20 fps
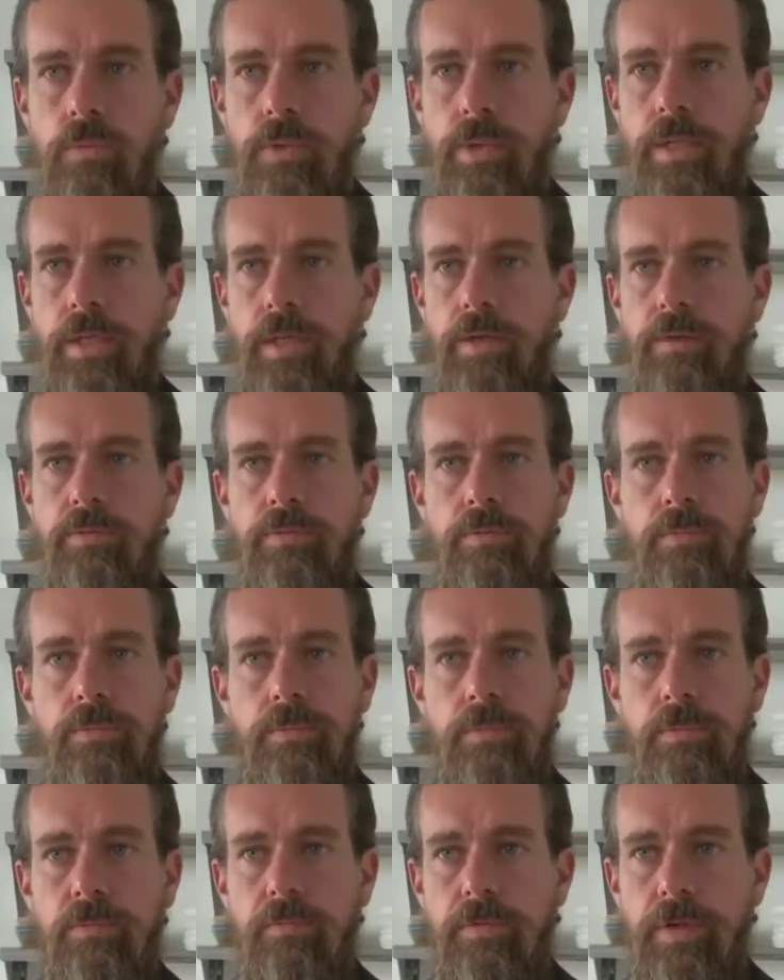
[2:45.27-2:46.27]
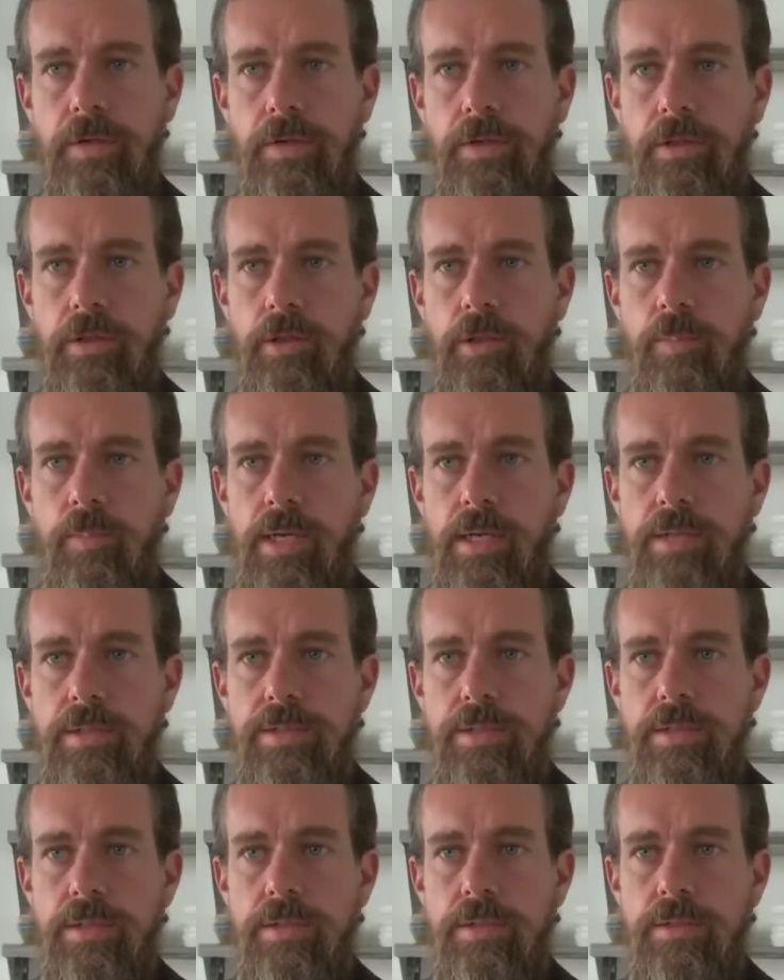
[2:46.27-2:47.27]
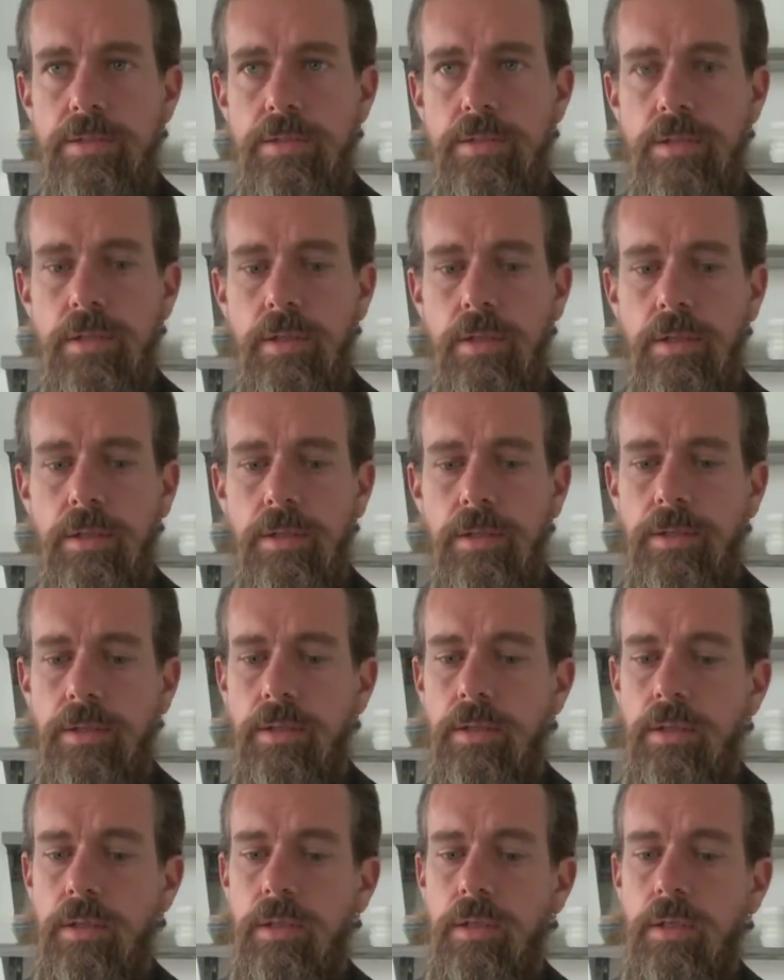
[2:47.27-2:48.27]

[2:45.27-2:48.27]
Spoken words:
we have very clear policies on